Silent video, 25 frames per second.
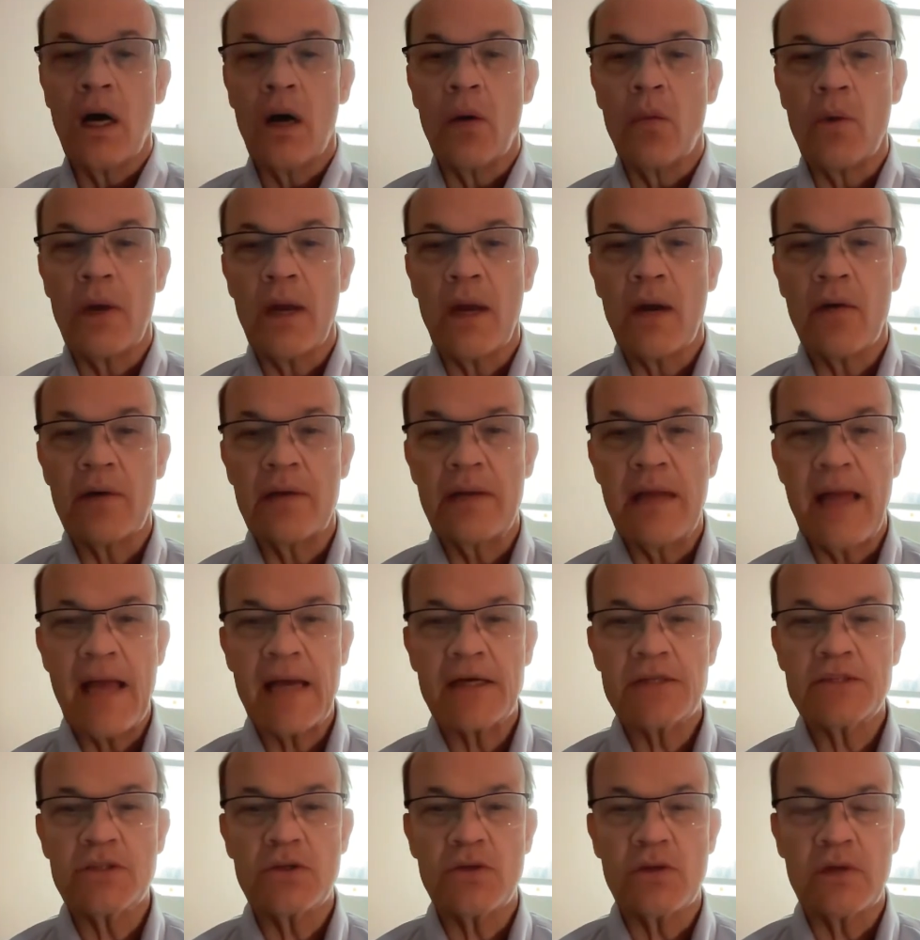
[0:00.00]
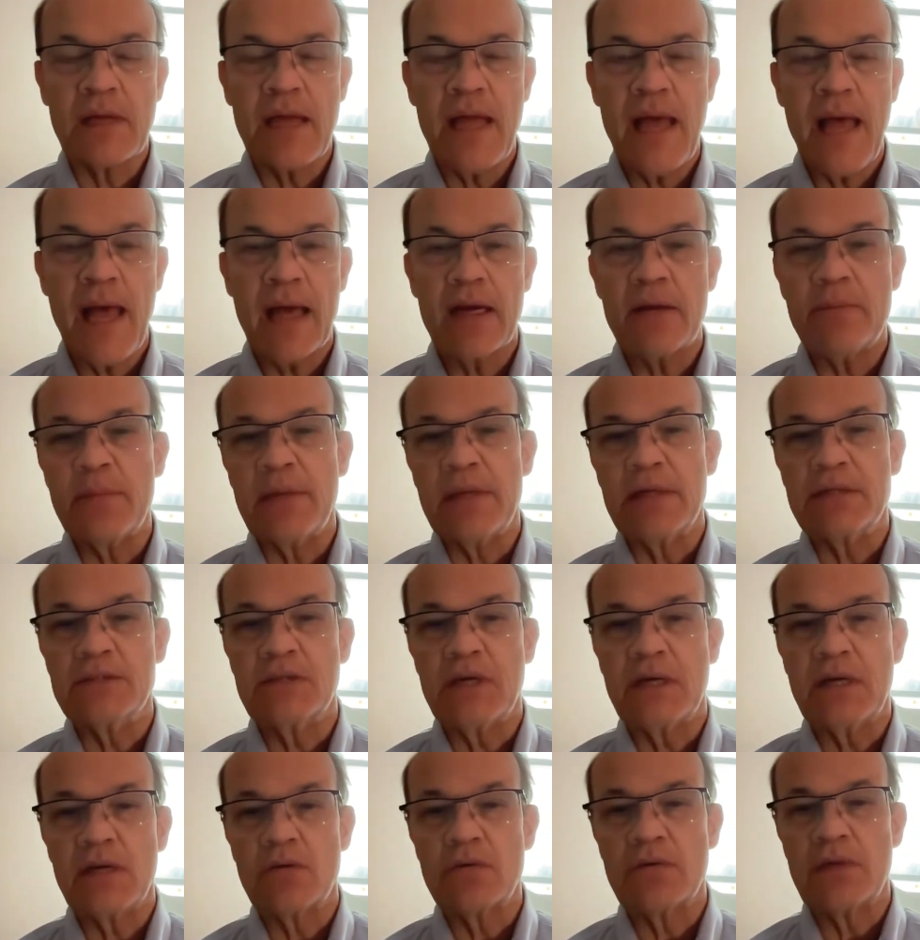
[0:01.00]
We are a National Academy of
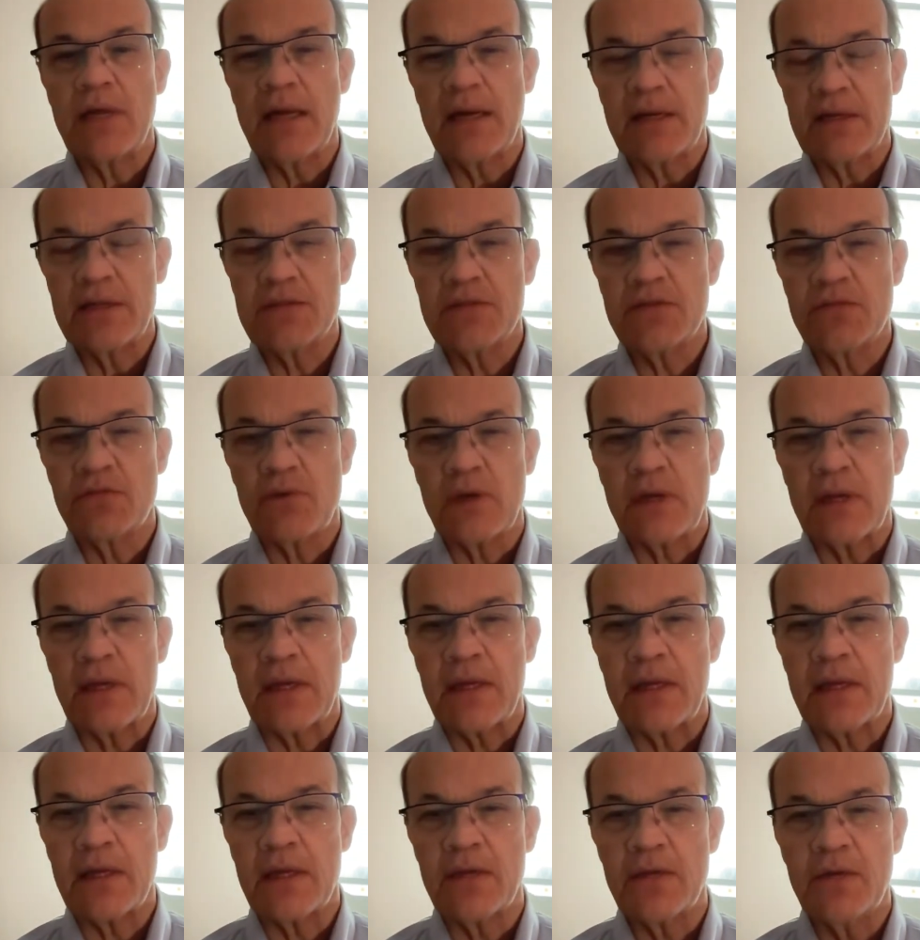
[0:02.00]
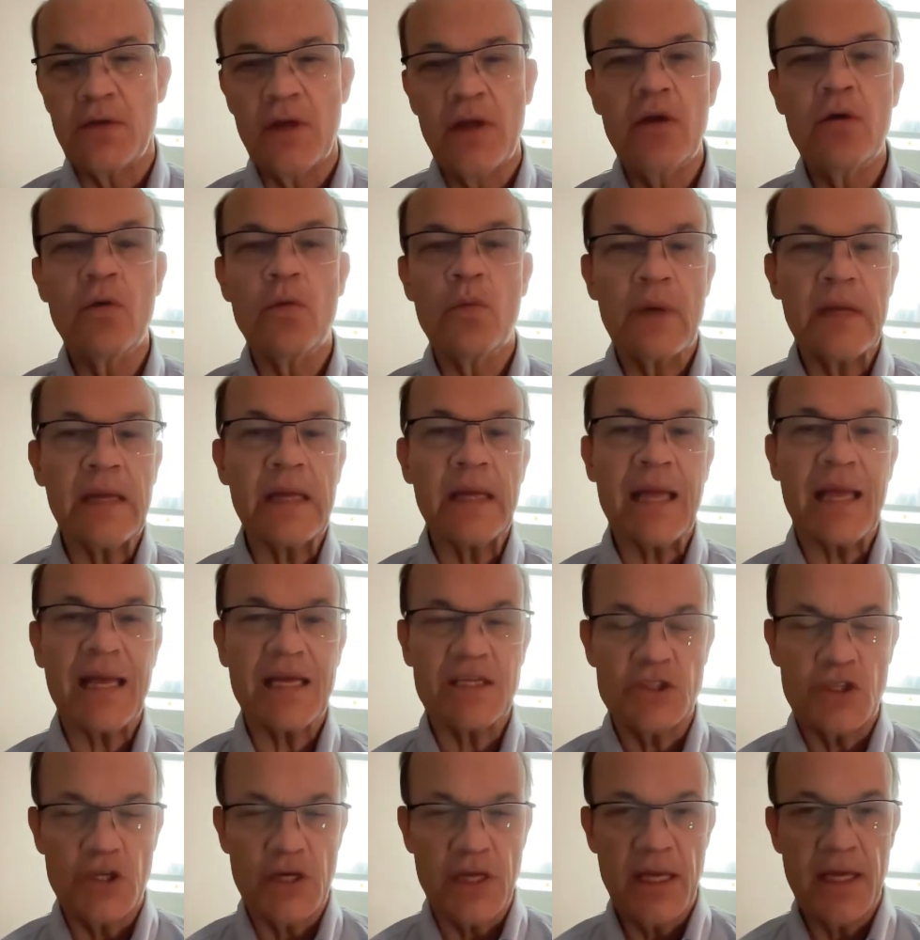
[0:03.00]
General Dentistry continuing
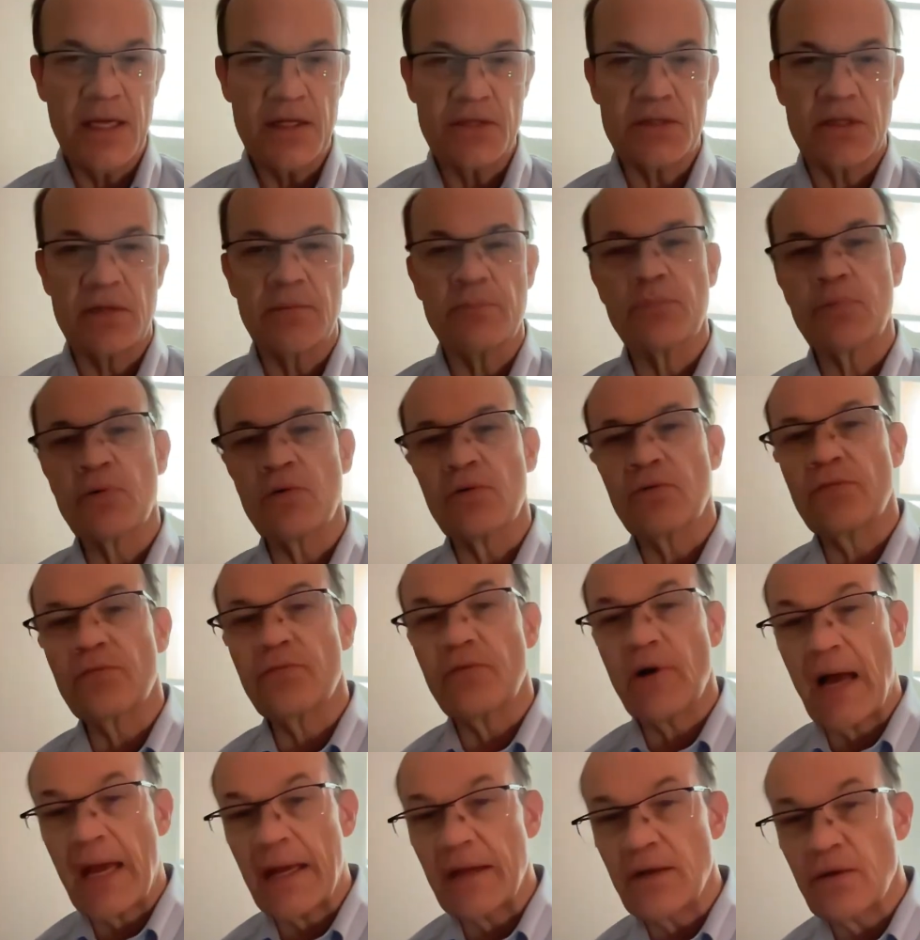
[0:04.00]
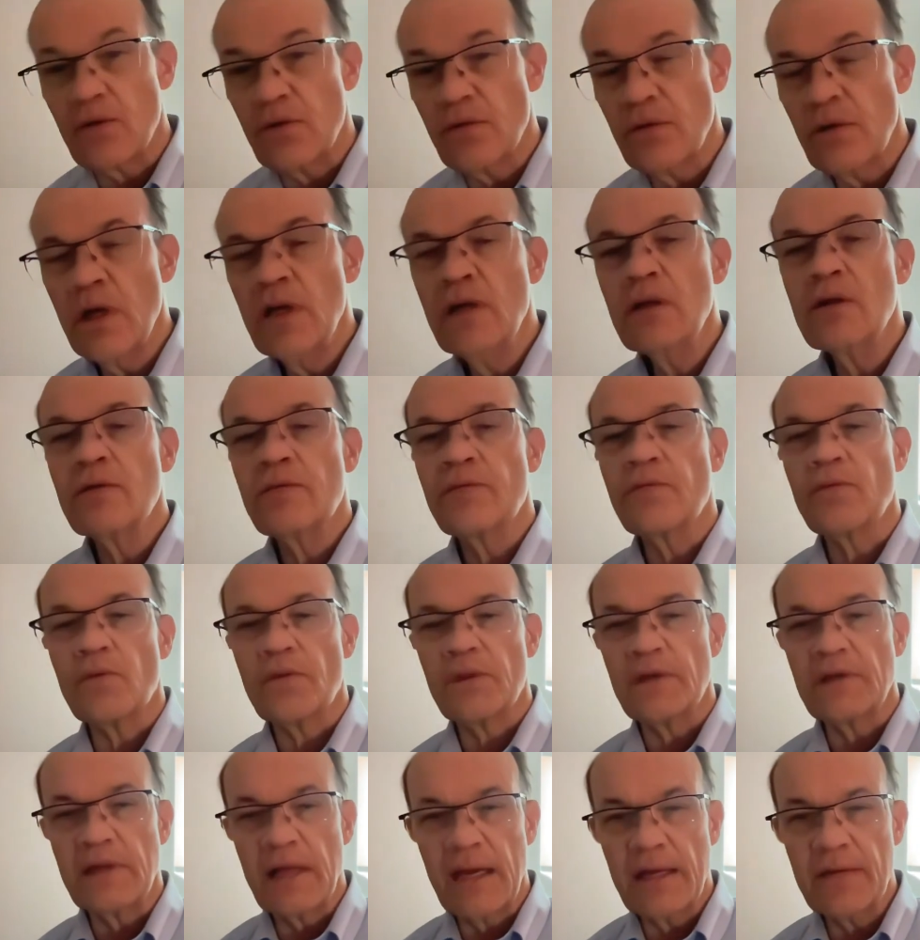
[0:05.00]
education provider for
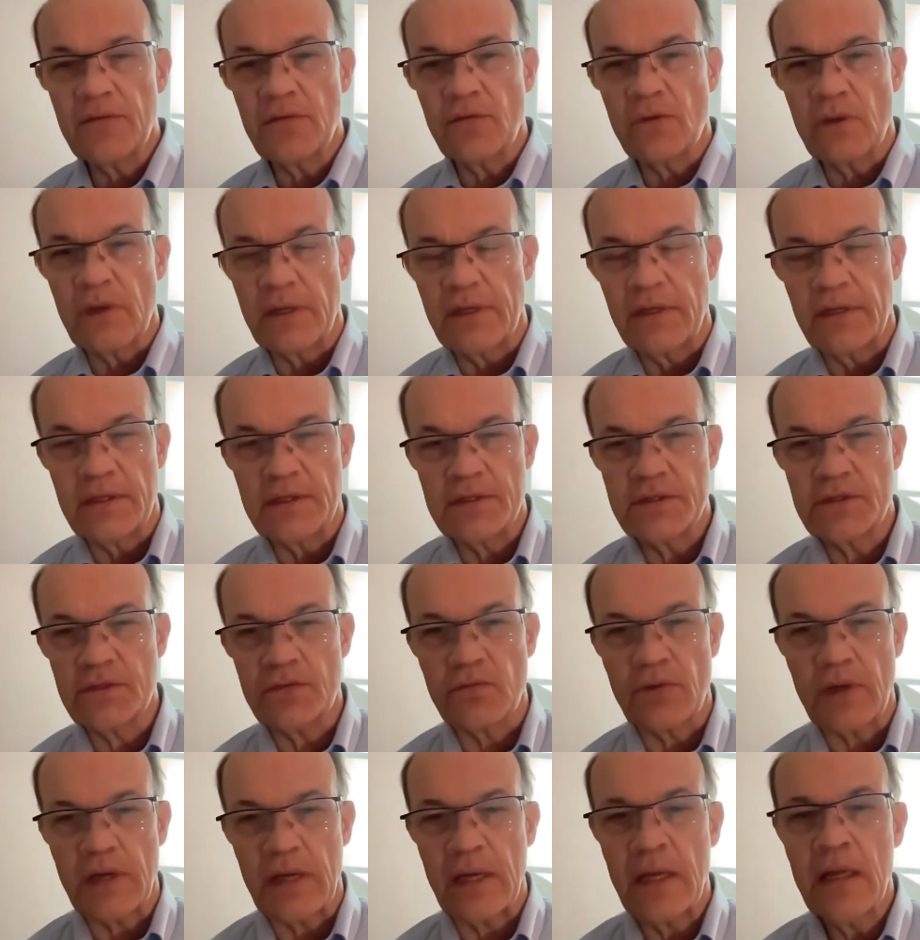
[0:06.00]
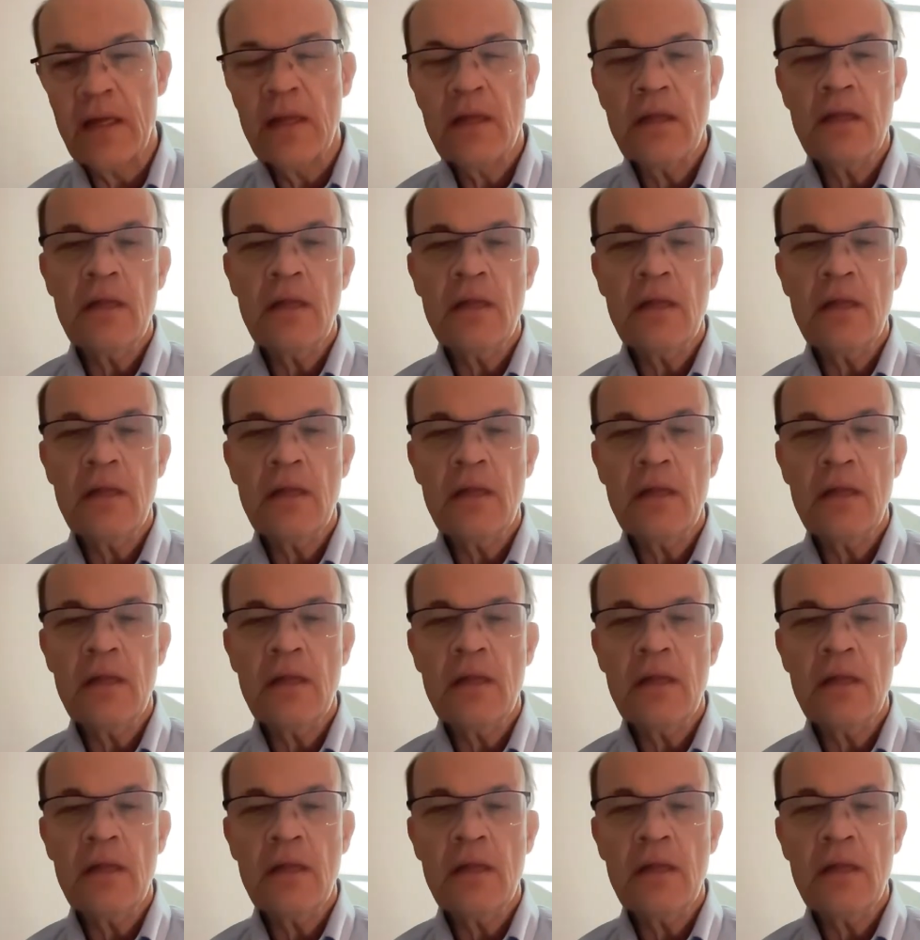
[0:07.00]
the dental industry,